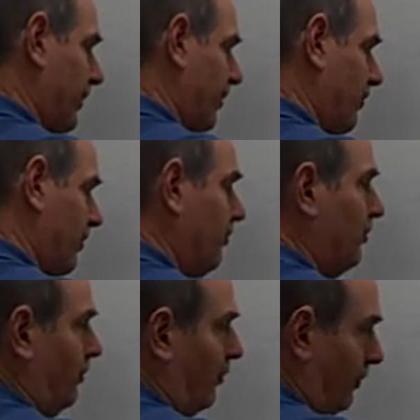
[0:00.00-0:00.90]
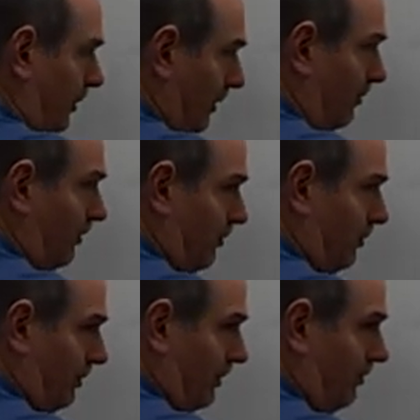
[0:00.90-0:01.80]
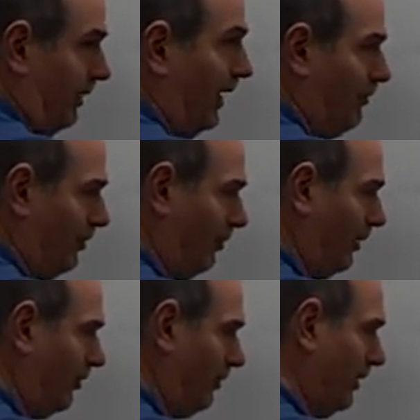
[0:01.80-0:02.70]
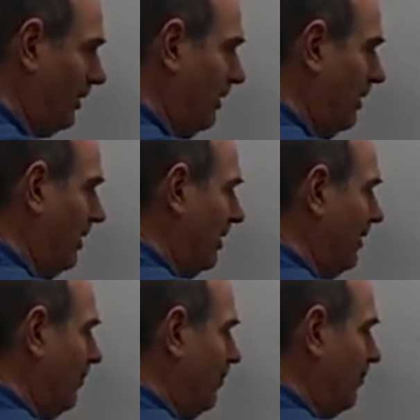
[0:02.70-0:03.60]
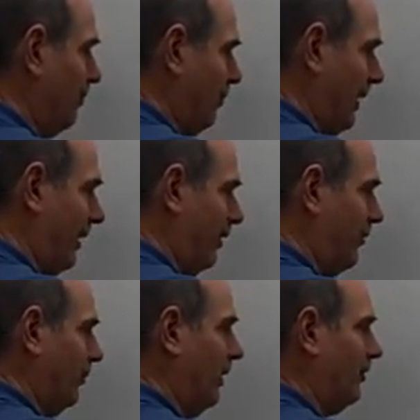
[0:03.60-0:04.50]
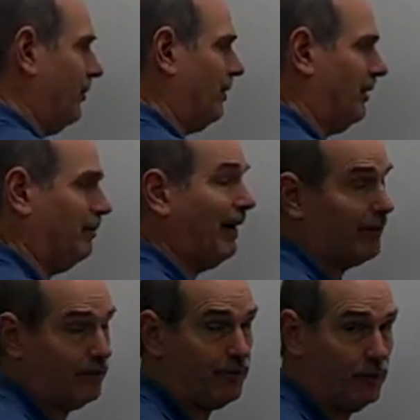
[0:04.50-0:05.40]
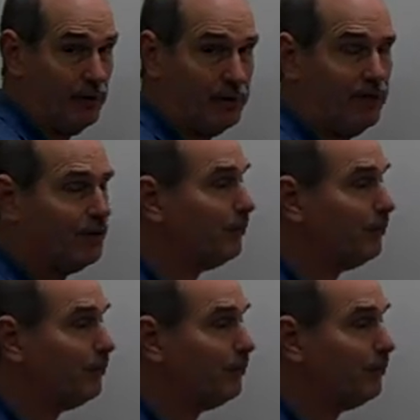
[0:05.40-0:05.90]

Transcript: this is intuitive. This is sort of logical reasoning. But if you wanted to think about the formula for